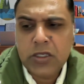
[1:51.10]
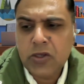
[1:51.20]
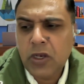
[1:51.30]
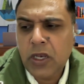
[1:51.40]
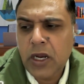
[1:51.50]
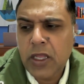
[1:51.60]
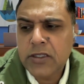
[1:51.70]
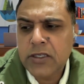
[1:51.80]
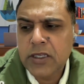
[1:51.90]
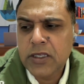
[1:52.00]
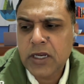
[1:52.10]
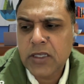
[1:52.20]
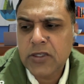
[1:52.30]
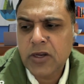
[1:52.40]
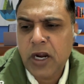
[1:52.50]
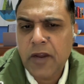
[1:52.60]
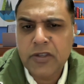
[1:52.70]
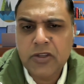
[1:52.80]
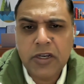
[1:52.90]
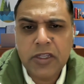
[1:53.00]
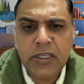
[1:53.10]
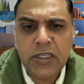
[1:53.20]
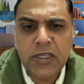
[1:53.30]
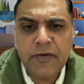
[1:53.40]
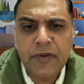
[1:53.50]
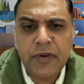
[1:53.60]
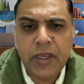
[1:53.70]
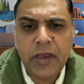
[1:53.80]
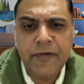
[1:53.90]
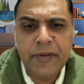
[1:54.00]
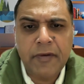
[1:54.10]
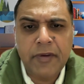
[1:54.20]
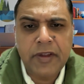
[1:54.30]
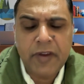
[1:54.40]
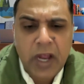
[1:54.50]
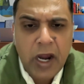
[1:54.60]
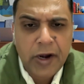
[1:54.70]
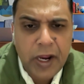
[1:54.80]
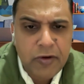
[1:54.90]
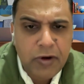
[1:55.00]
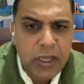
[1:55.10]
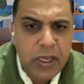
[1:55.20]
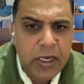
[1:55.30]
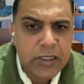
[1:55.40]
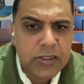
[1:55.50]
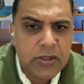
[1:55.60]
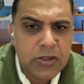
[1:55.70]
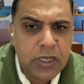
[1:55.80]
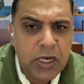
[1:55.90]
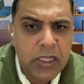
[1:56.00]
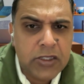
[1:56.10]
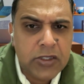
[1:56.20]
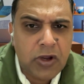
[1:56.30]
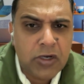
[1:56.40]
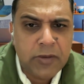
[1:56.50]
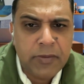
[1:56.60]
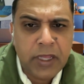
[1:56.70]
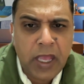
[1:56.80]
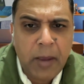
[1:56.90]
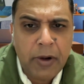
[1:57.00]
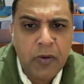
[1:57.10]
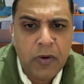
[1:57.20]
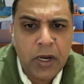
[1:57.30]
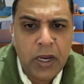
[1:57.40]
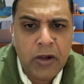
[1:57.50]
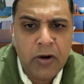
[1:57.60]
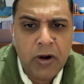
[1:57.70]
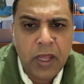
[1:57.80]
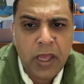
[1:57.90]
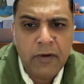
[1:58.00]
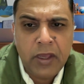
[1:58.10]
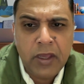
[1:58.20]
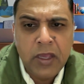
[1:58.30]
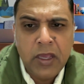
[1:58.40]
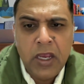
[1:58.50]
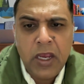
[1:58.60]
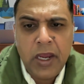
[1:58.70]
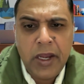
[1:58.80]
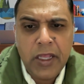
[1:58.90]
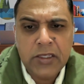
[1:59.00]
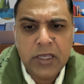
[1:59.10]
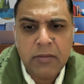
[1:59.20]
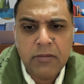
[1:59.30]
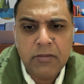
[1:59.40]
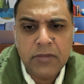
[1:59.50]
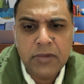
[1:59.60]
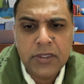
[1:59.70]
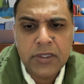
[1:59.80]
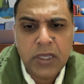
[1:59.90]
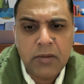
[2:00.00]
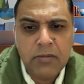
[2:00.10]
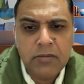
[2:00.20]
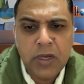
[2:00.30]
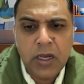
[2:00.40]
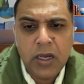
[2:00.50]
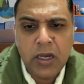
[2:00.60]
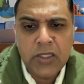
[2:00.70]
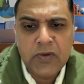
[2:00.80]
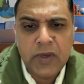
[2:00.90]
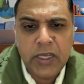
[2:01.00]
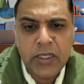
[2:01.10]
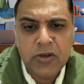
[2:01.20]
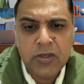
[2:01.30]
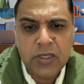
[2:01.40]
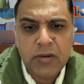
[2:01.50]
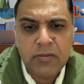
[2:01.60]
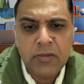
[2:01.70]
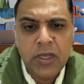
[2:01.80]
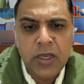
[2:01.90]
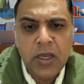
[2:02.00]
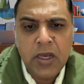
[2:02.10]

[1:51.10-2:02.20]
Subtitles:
So let us discuss. So cardiovascular disease. If someone is having heart attack today, it is not something happened overnight. Not having eating some sweets or some